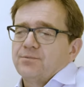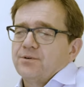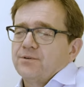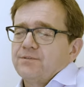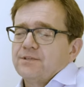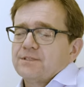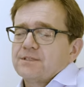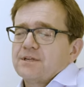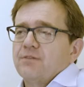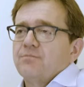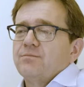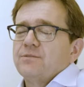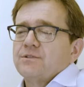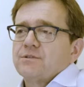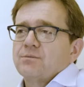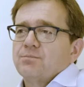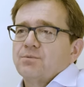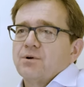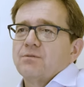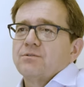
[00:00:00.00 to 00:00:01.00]
previous
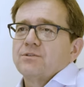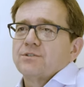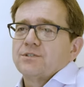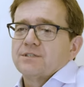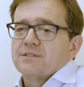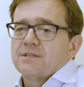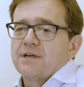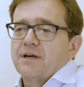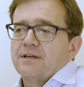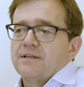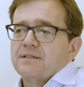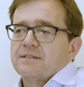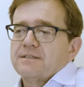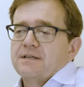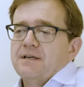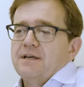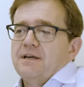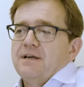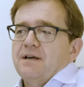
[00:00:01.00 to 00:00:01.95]
government's approach to science.